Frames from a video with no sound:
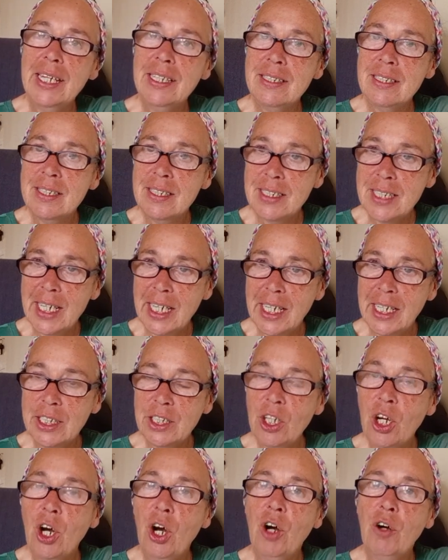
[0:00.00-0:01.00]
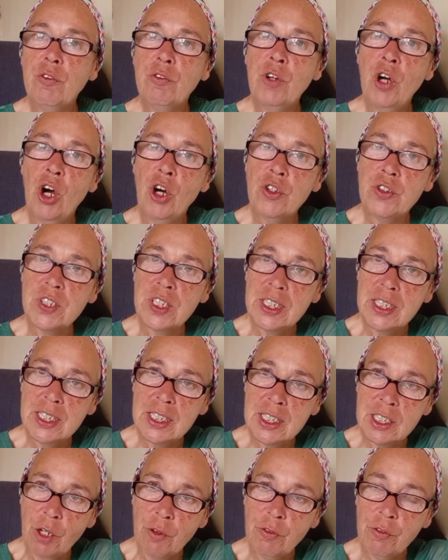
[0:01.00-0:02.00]
instead of causing
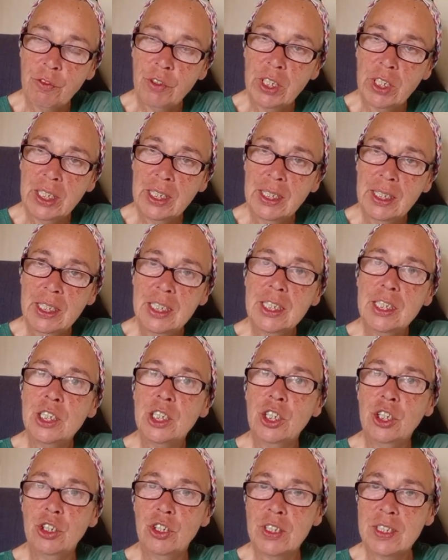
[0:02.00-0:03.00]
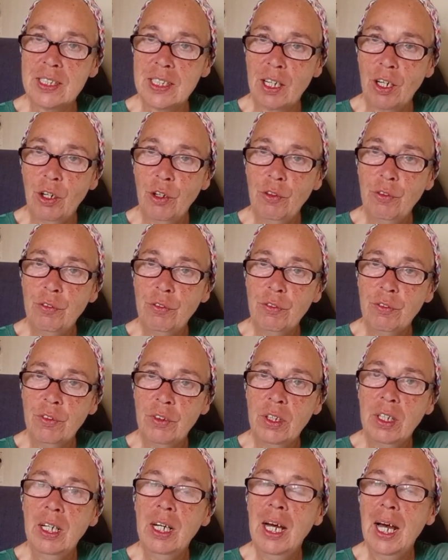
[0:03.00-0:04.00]
suffering to yourself
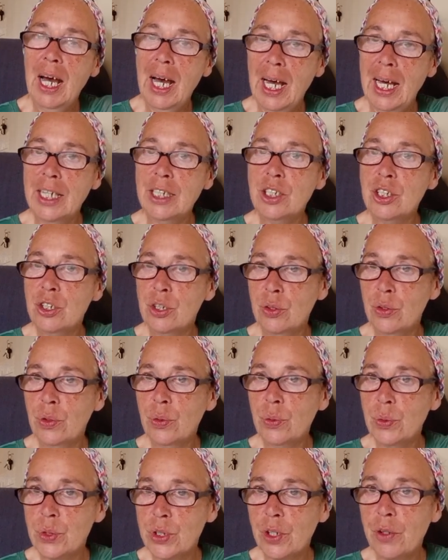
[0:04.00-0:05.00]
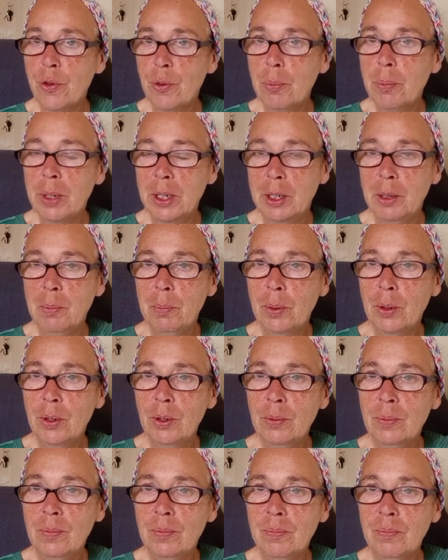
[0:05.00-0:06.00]
and to those other
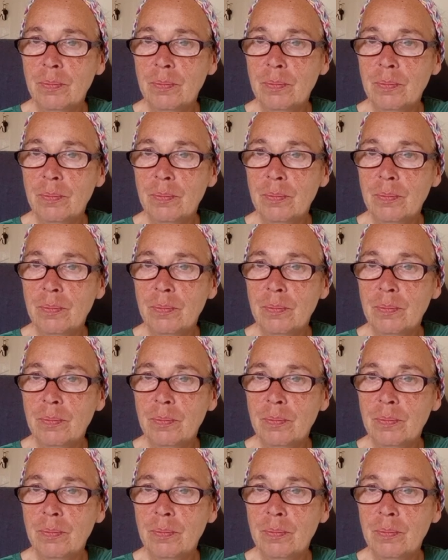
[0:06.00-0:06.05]
people.